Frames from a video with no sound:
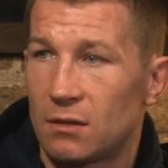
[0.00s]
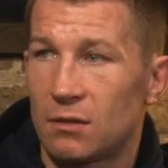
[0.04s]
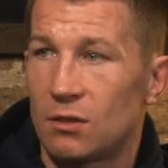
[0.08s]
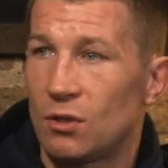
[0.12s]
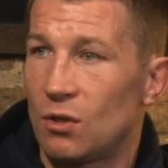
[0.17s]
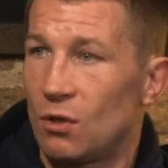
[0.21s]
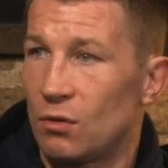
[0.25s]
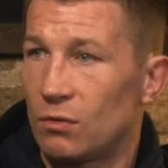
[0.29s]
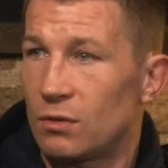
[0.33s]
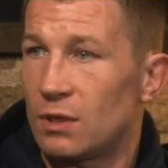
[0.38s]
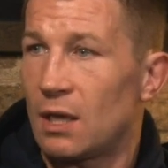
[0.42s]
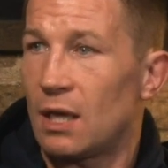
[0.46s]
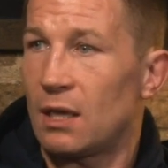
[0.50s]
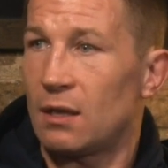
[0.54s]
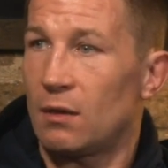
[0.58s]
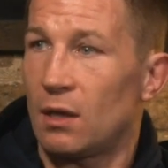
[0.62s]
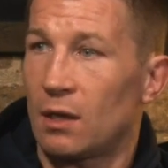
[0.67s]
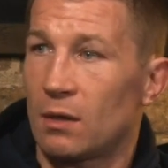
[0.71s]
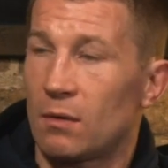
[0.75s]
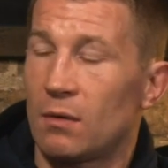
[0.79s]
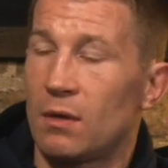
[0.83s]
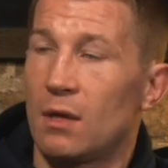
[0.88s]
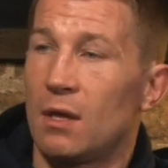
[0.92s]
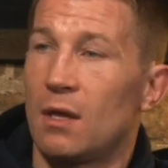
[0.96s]
You know, the,
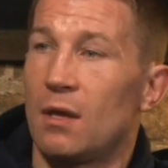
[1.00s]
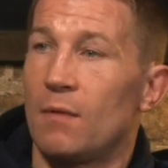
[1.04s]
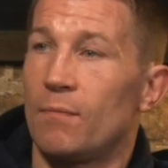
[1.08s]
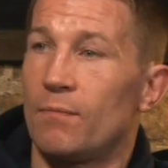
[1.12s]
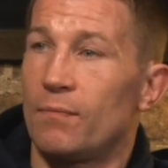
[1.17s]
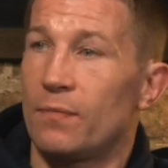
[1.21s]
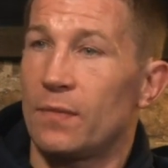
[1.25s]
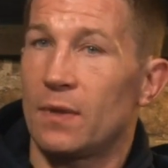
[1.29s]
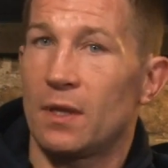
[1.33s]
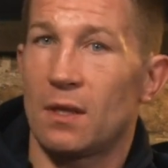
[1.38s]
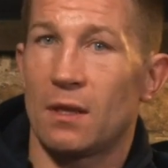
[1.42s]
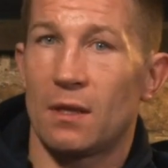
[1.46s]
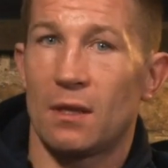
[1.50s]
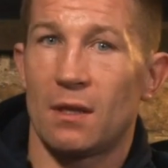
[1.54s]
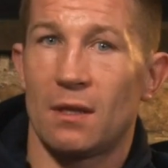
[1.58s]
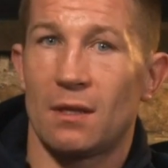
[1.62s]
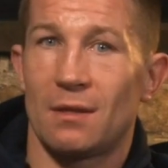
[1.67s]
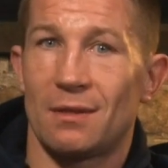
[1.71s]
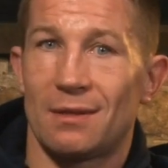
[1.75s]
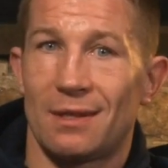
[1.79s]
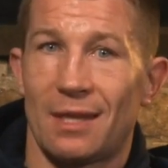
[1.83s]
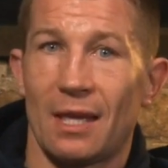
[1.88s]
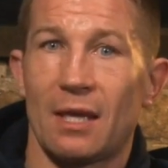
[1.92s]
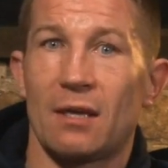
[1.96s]
like
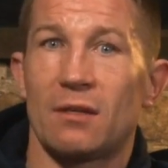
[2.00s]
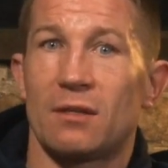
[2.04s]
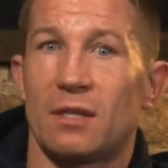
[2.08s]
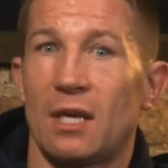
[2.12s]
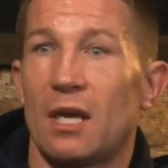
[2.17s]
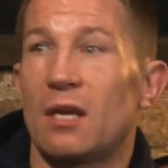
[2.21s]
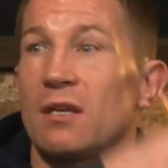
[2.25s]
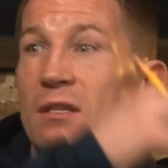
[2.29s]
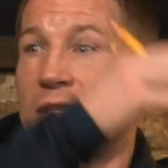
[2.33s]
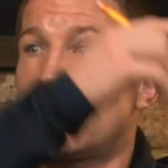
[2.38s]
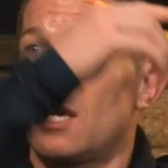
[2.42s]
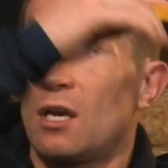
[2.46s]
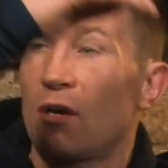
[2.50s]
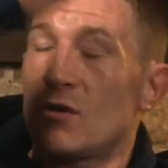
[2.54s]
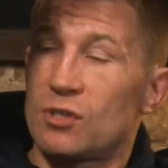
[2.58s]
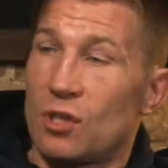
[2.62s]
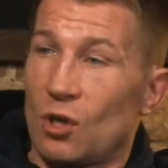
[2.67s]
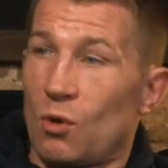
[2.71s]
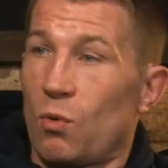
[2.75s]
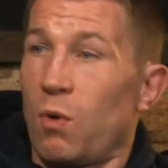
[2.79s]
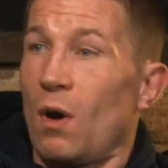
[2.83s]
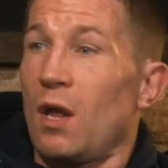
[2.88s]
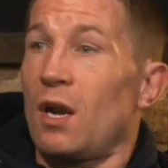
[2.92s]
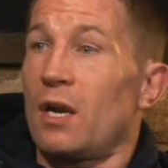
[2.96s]
they, they, there's
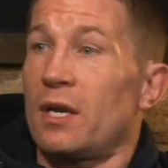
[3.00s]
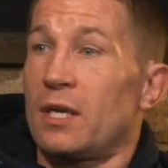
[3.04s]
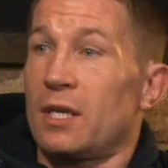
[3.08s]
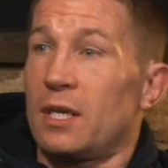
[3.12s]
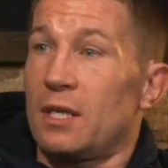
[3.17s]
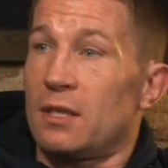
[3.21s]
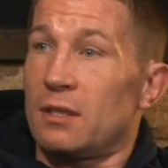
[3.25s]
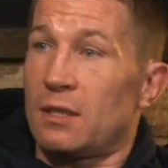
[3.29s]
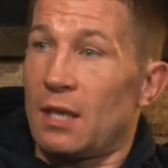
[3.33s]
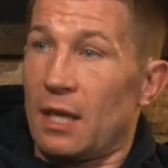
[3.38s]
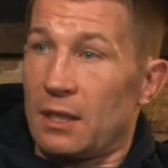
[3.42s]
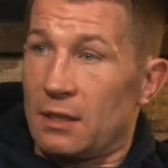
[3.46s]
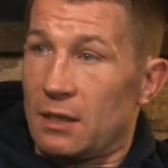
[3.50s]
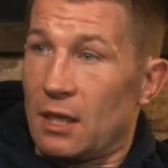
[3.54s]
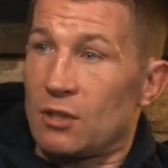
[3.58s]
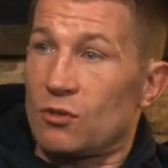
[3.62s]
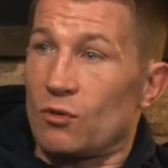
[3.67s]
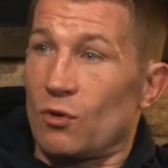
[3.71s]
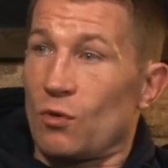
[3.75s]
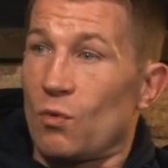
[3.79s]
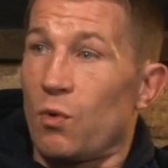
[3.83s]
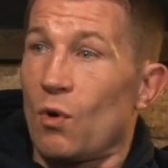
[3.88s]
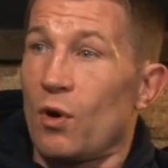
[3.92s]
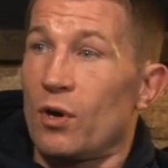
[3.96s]
the quality that,
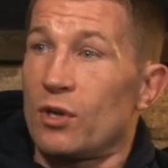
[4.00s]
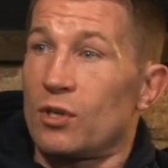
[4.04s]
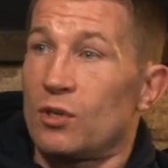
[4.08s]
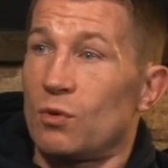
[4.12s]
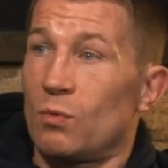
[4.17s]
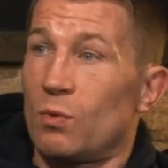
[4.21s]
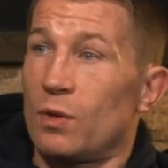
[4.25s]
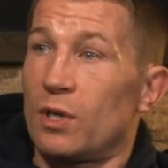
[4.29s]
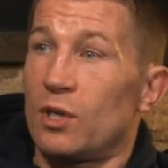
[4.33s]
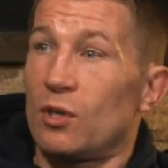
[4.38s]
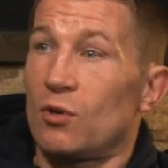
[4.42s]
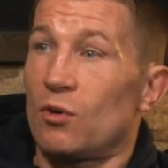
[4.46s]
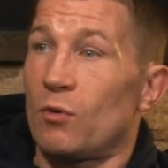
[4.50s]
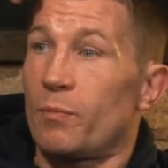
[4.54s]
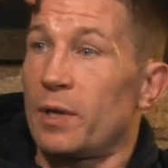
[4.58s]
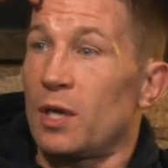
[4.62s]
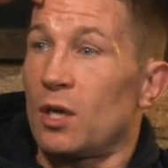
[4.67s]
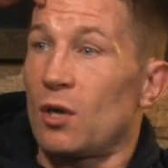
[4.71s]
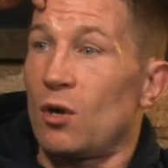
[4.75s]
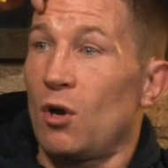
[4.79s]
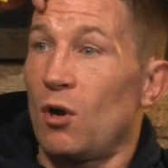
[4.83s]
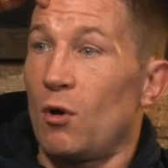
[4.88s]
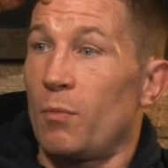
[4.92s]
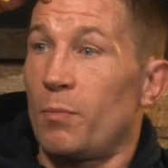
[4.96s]
that's required to win a
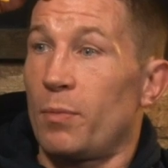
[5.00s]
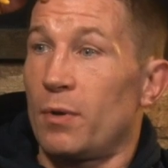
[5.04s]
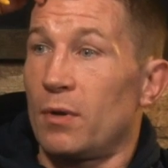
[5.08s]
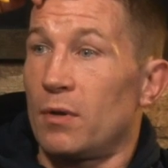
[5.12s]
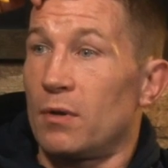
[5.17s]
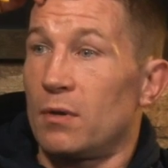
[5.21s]
European Cup.